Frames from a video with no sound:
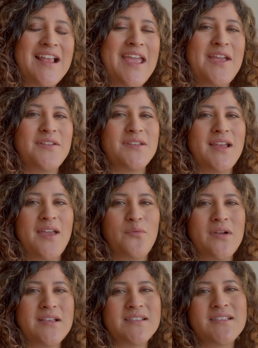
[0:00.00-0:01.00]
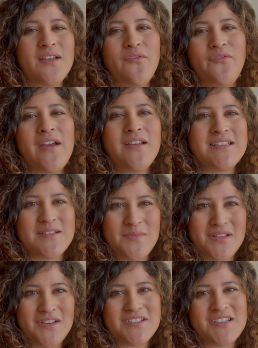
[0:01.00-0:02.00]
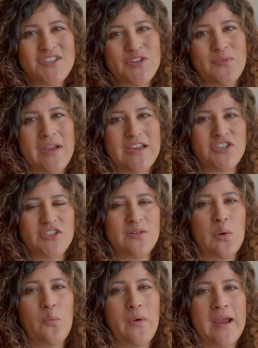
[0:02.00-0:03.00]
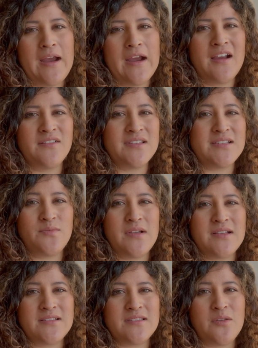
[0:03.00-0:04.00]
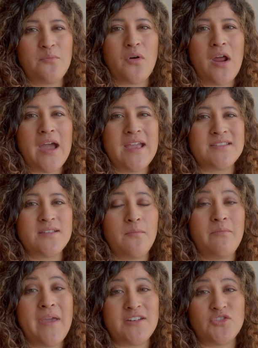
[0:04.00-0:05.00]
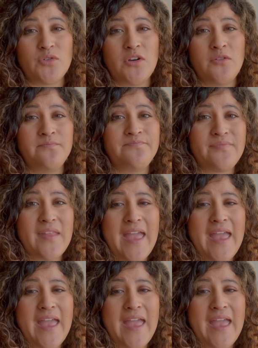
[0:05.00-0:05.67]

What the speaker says: it was a very similar situation where this was the bride's bedroom,